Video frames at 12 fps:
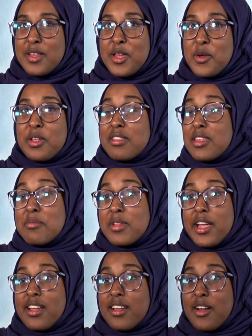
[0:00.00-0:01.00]
It seemed
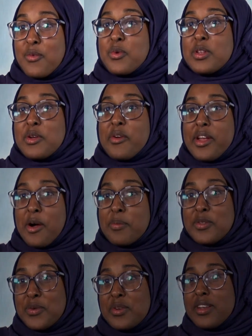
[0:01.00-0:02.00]
like a really great
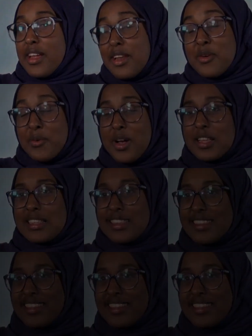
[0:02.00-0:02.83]
opportunity, and it was.